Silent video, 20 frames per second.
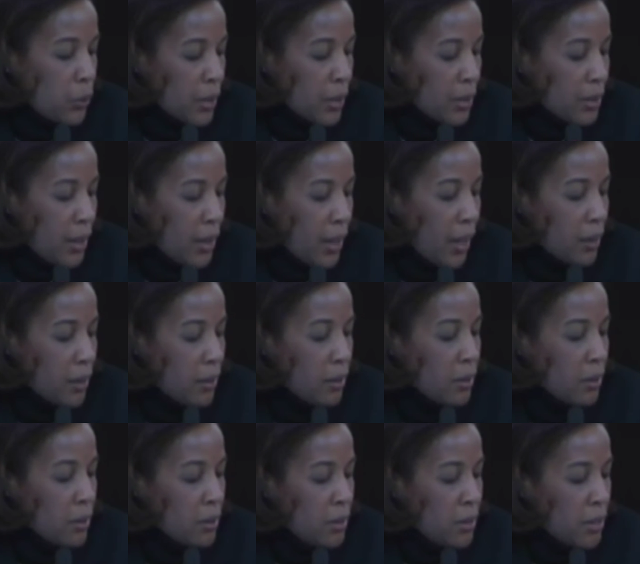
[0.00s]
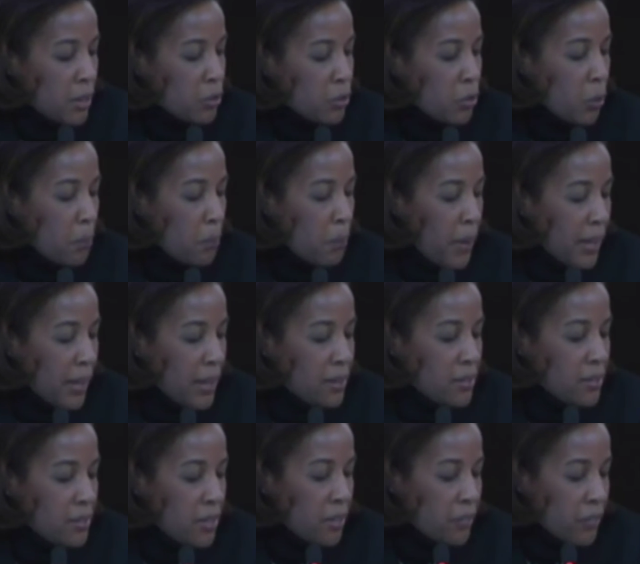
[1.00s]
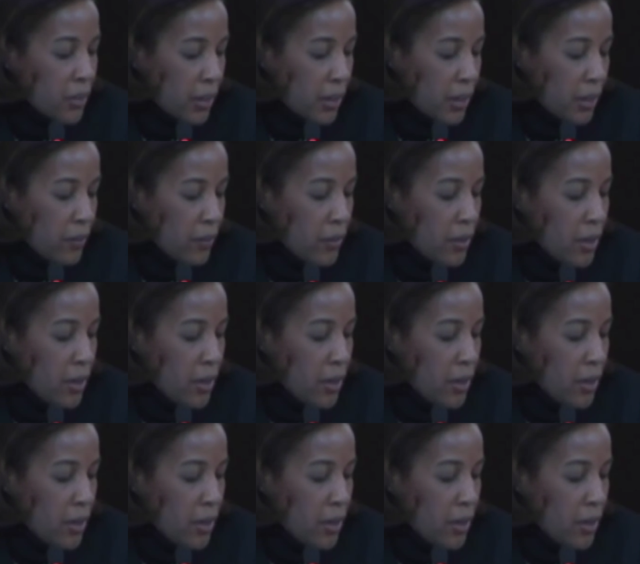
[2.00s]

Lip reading: cannot disobey civilly,